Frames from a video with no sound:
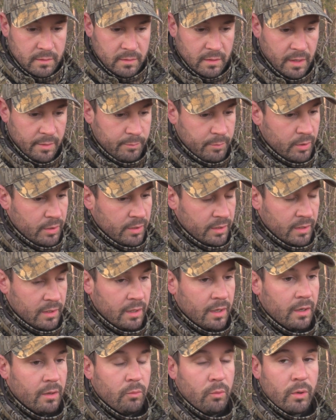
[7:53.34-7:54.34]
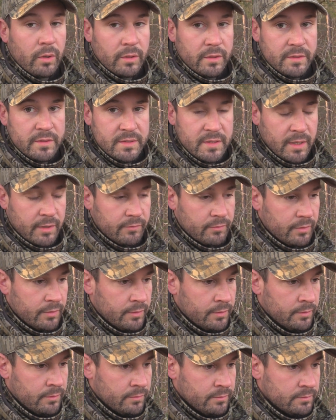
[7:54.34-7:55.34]
I put in a lot of work this
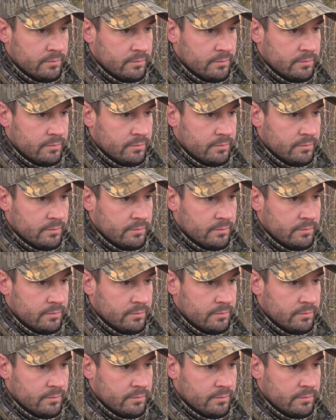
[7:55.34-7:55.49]
afternoon,